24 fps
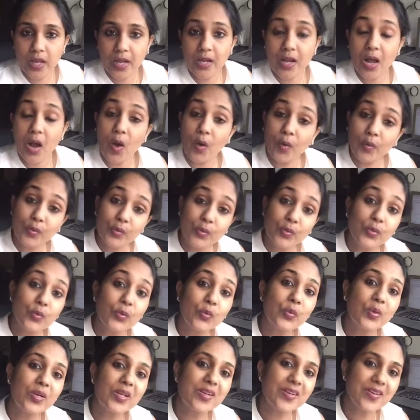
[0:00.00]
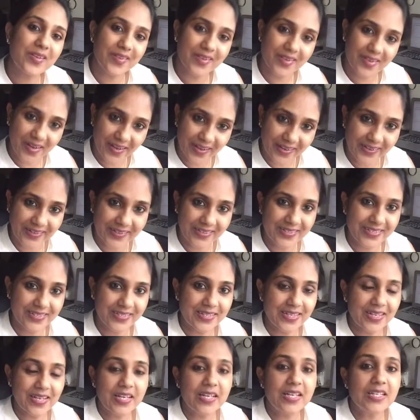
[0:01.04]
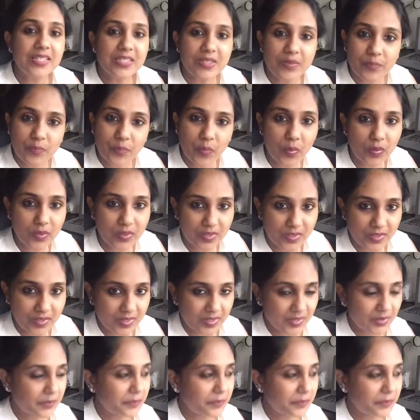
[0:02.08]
and how you do it right is important.